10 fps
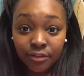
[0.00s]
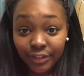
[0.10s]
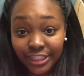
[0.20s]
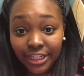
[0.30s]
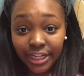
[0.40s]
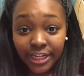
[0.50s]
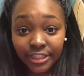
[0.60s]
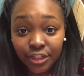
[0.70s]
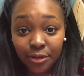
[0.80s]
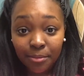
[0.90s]

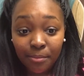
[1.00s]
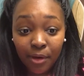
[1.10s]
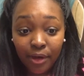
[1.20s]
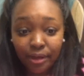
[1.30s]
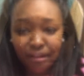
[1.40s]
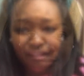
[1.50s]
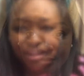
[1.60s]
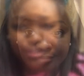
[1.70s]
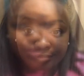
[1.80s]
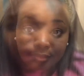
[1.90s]
recently took my, oh,
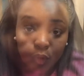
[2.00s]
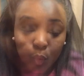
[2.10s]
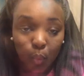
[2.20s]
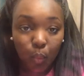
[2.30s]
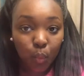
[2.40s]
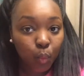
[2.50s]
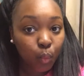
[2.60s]
I don't know.